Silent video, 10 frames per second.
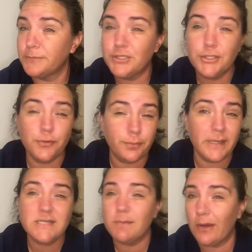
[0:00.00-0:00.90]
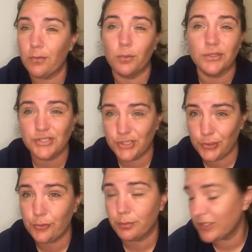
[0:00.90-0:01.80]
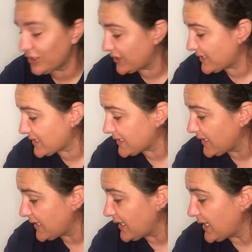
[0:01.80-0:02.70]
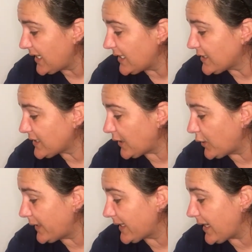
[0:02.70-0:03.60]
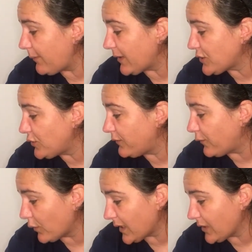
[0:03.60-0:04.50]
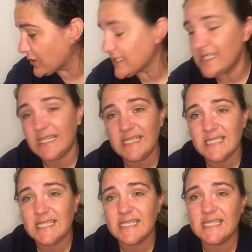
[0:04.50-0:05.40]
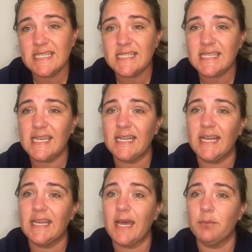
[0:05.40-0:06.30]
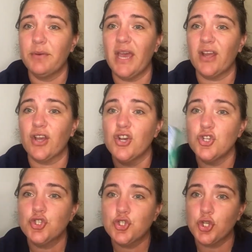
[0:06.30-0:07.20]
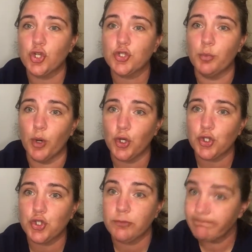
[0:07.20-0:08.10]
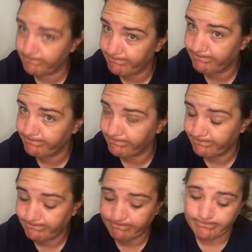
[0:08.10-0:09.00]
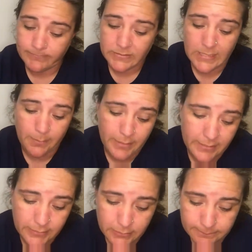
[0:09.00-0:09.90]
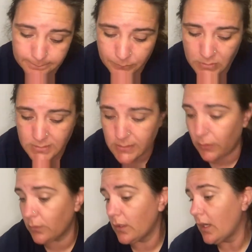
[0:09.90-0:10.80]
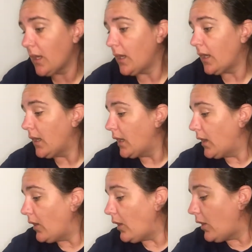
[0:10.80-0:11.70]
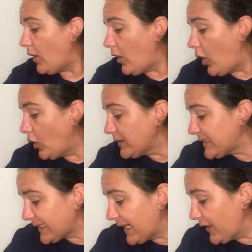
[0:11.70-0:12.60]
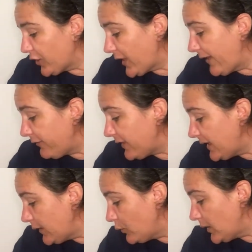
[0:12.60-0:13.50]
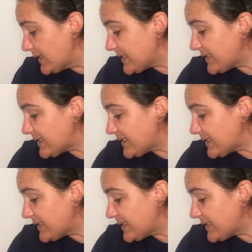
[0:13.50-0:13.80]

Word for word: toothpaste mouthwash toothbrushes. So it came out to $4.96 and I got back six bucks. Not bad there. So Altogether, everything was